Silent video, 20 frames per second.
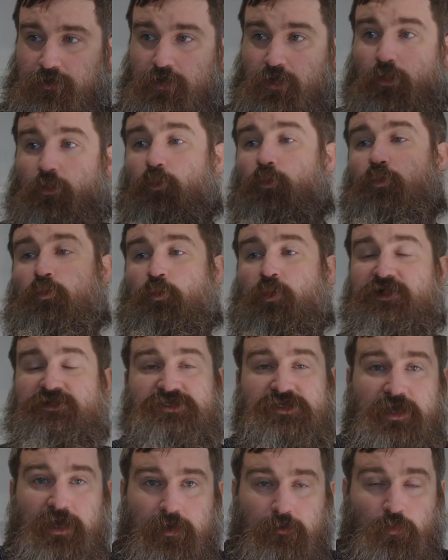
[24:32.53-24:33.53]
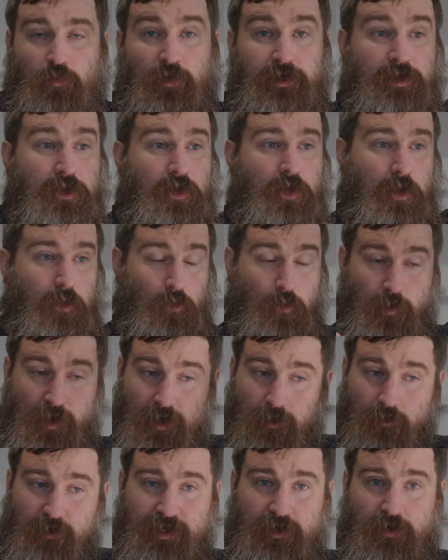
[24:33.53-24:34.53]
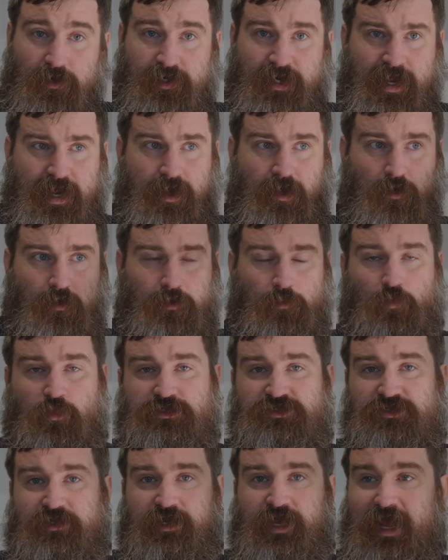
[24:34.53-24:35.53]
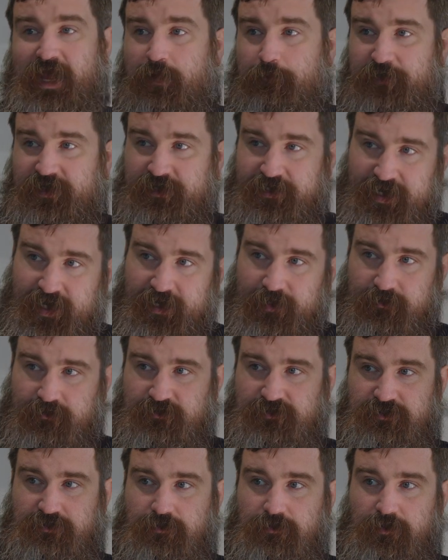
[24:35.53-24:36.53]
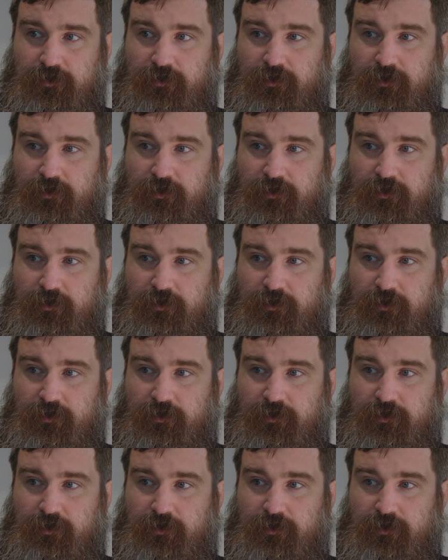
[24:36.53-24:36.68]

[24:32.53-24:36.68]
Yeah. Where we are now and what's going to happen next.